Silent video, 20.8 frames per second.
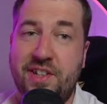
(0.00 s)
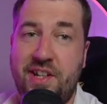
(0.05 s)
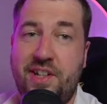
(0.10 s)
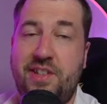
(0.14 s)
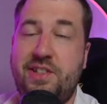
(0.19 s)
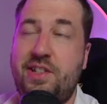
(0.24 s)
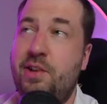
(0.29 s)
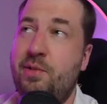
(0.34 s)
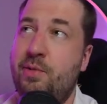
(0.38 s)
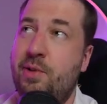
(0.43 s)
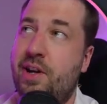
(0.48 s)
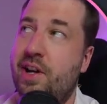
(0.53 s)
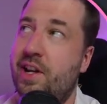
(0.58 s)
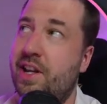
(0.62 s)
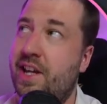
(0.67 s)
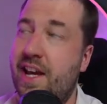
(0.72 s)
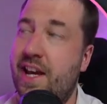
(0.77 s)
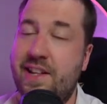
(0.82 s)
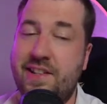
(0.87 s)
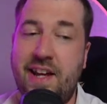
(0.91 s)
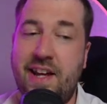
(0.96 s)
so we'll kind of get
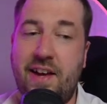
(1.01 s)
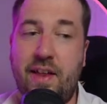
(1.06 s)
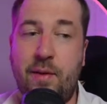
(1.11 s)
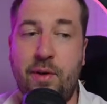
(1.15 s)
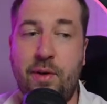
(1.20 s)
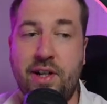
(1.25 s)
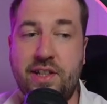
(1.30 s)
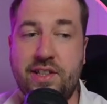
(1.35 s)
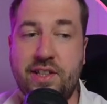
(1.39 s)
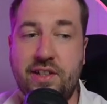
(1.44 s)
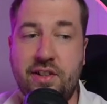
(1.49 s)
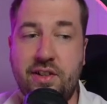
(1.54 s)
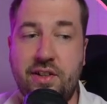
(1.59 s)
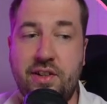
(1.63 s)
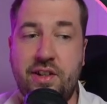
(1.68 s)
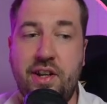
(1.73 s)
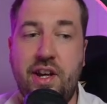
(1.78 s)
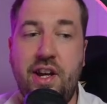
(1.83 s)
into how that works under the hood.